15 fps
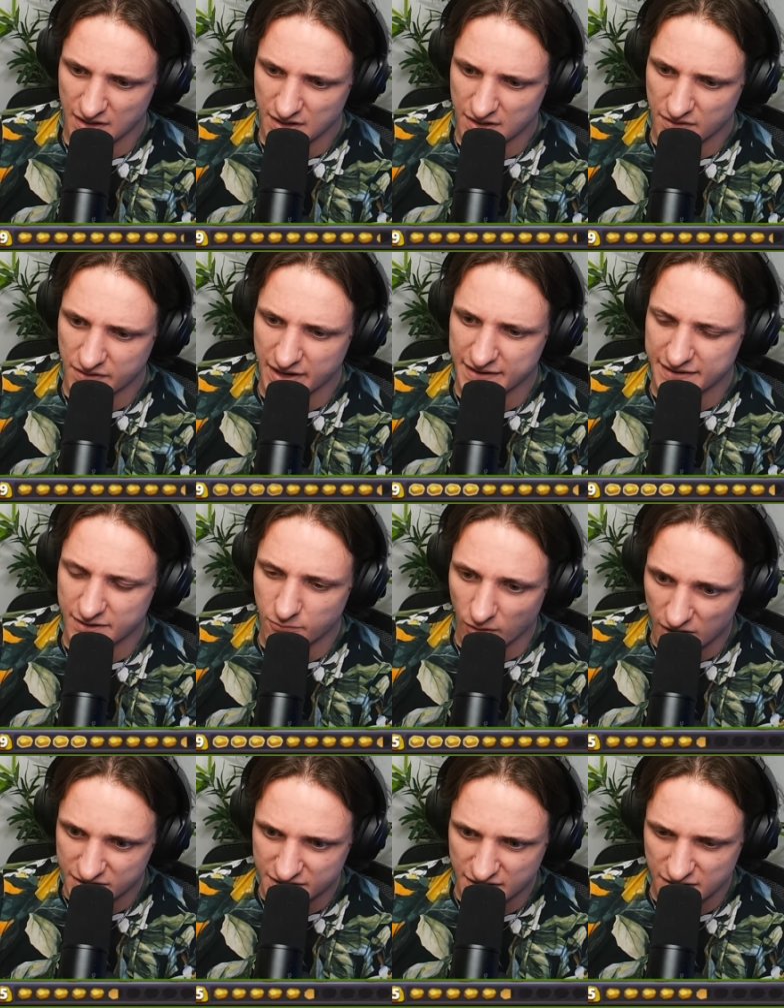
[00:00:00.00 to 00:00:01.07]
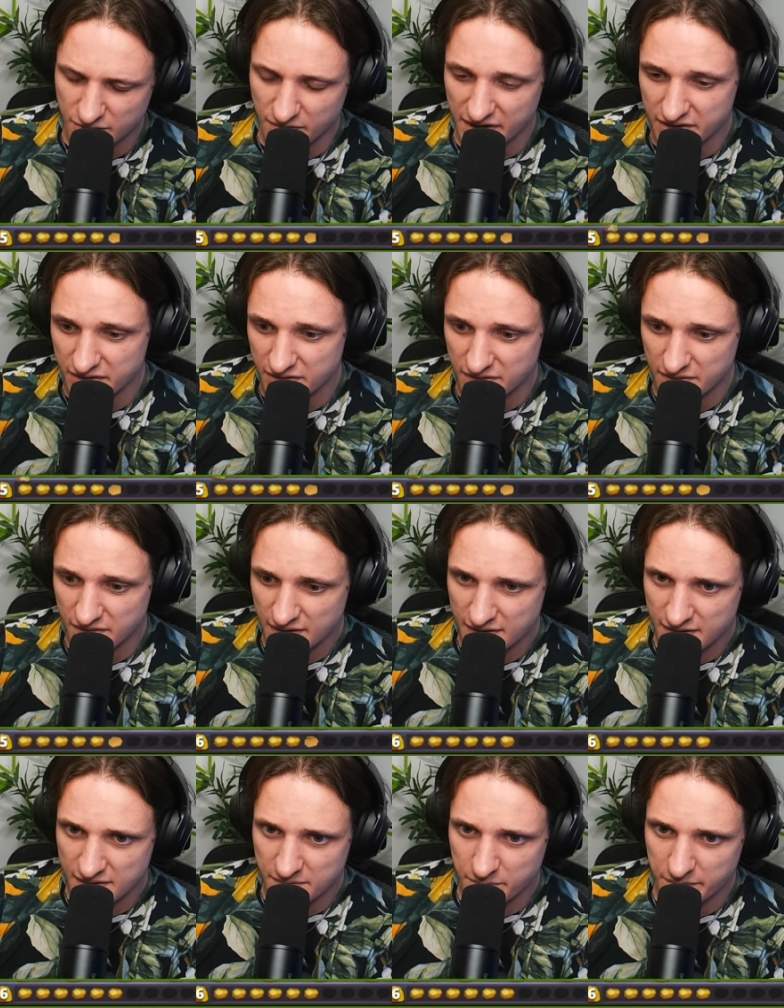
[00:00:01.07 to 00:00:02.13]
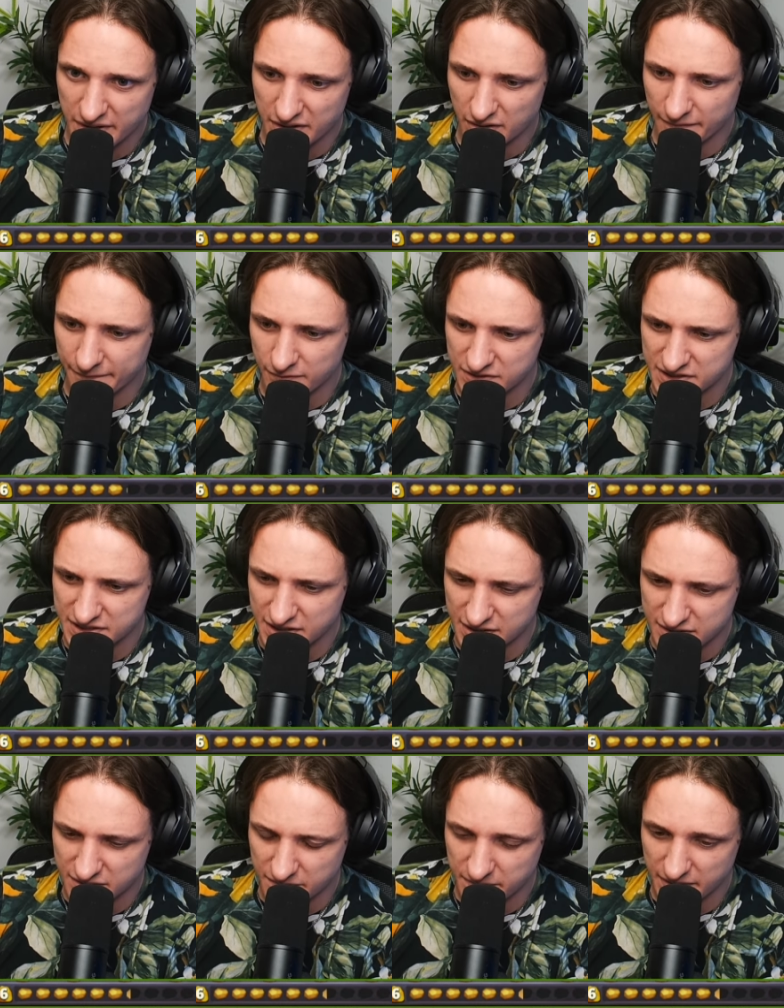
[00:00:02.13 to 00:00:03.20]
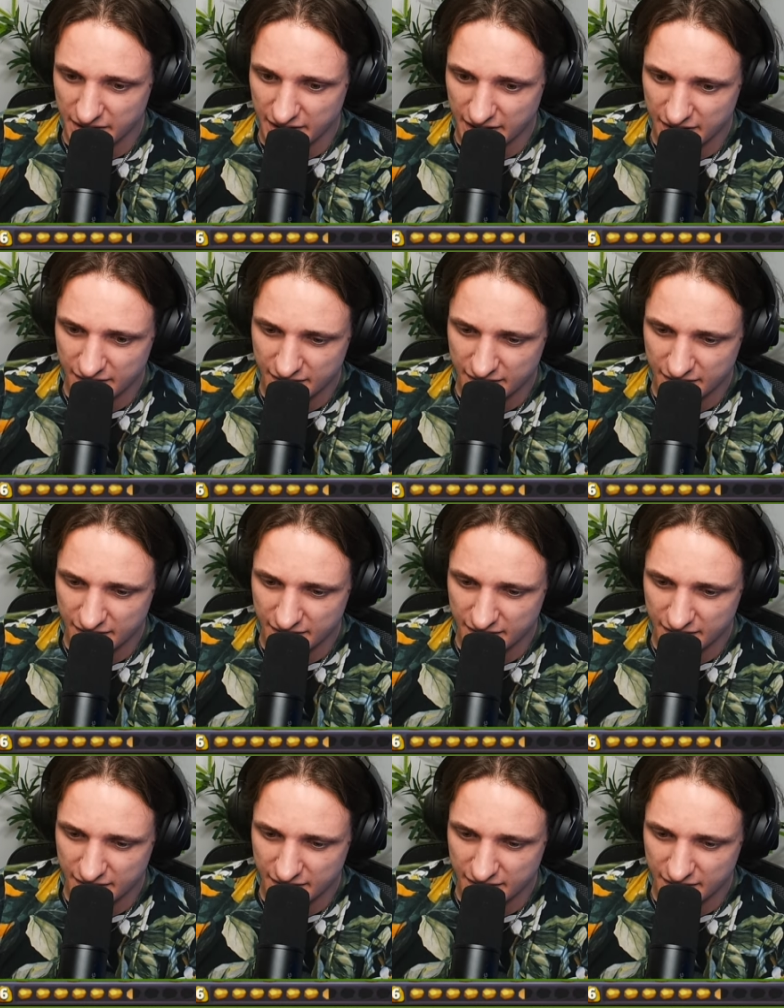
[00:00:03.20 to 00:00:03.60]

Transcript: Okay, the Warsong Raider middle forces us to play